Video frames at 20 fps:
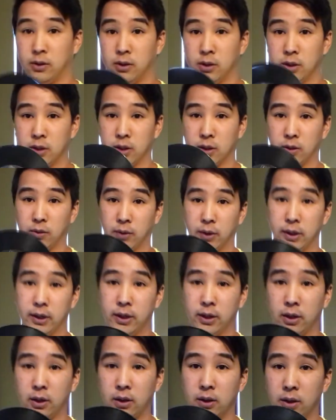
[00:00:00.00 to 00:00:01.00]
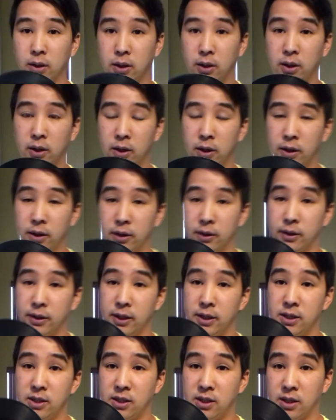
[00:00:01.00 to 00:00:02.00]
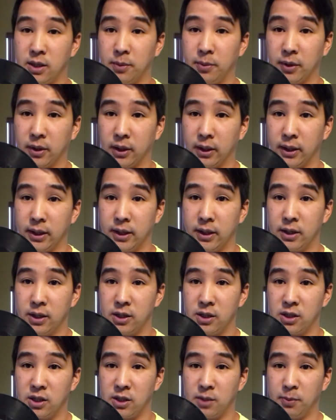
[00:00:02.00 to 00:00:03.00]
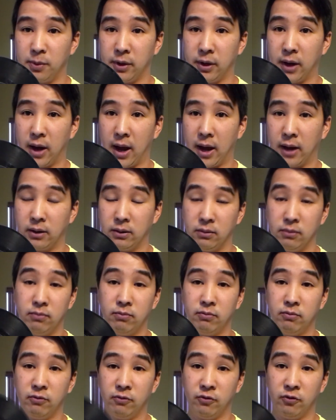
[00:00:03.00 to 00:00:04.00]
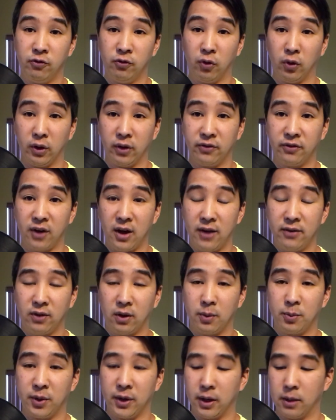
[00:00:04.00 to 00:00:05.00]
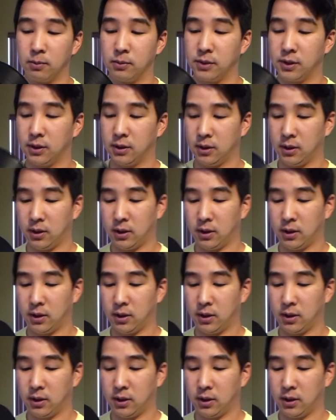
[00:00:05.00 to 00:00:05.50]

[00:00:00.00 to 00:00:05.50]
this little one here, these typically spin at 45 RPMs.